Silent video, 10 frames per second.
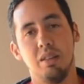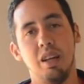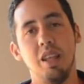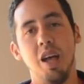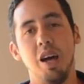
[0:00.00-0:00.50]

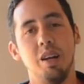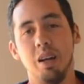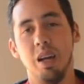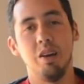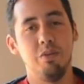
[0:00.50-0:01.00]
like that and I
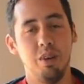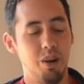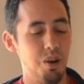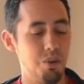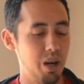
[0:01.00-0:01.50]
can't
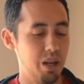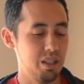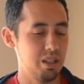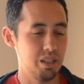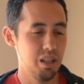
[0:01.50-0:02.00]
figure out why.
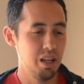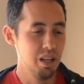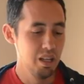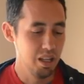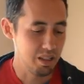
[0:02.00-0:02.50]
It's,
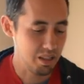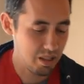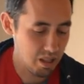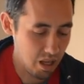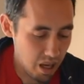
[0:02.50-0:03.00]

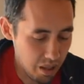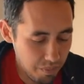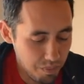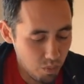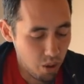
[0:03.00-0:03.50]
it's
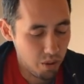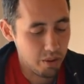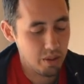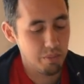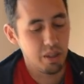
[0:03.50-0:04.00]
not worth
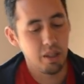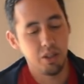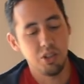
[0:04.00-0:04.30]
it to be getting